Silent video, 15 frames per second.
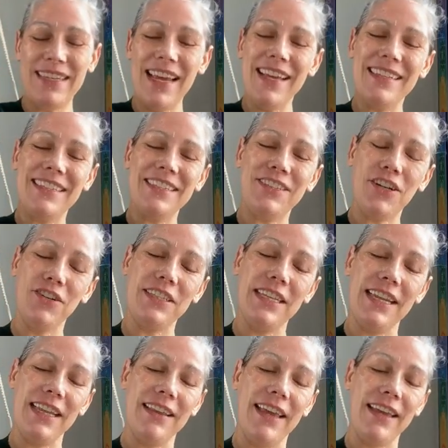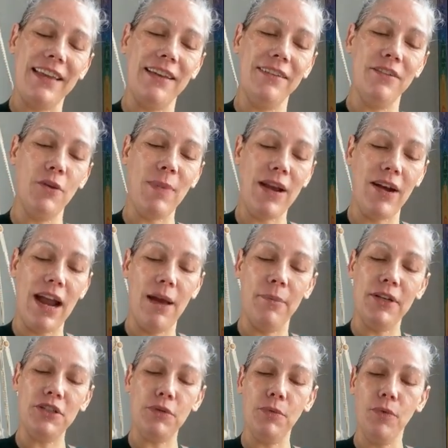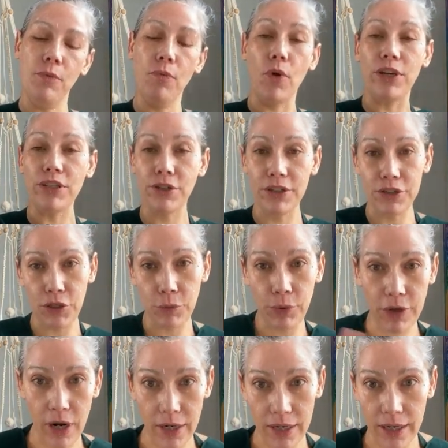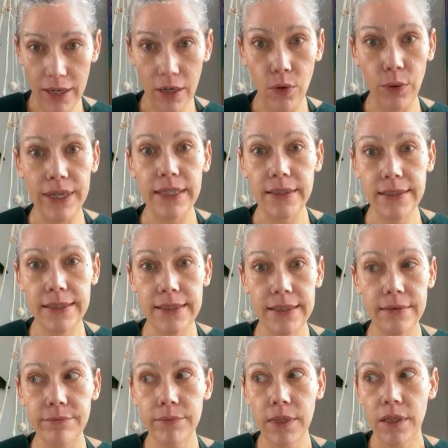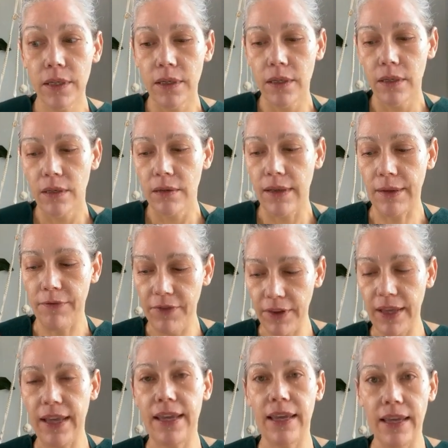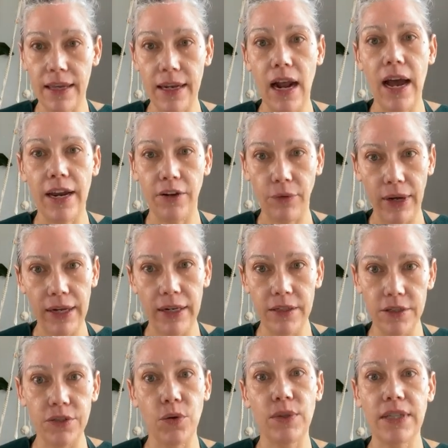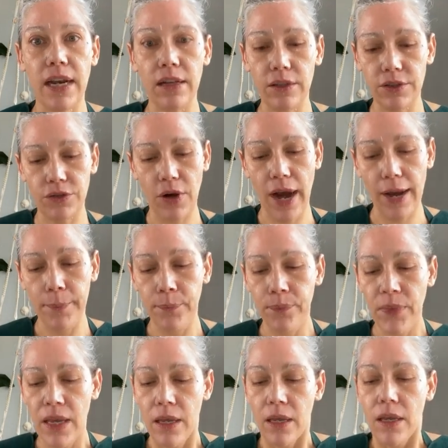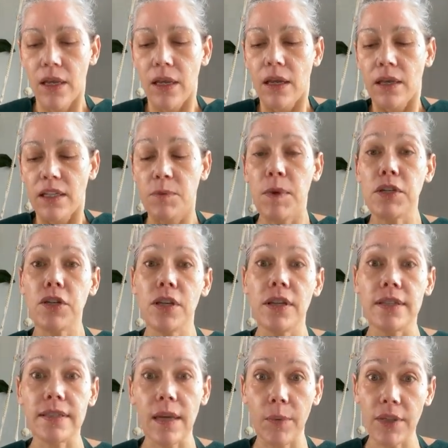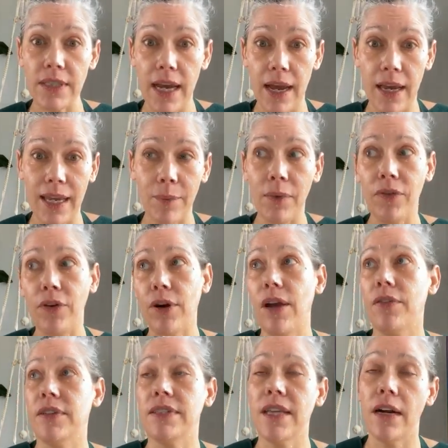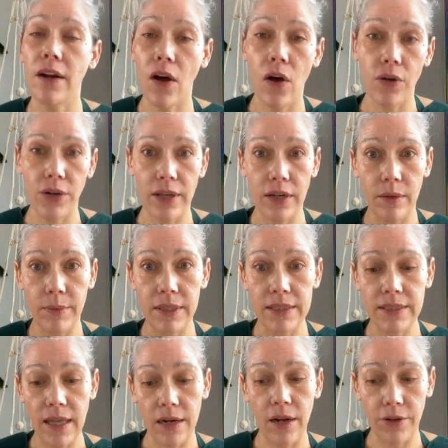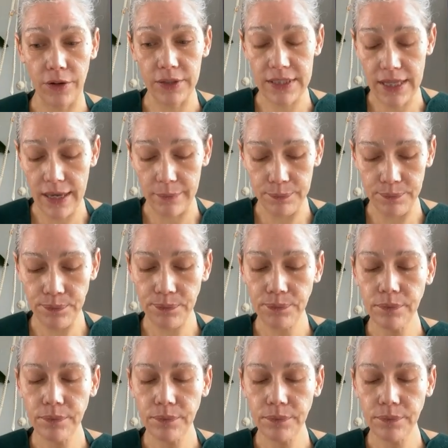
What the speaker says: It does. It starts getting, like, no matter how much moisturizer you put on it, it quits, like, feeling like it can get hydrated. It just always kind of looks dry. Especially in the summertime, if you're out in the sun at all and you get a little bit of sun on your skin.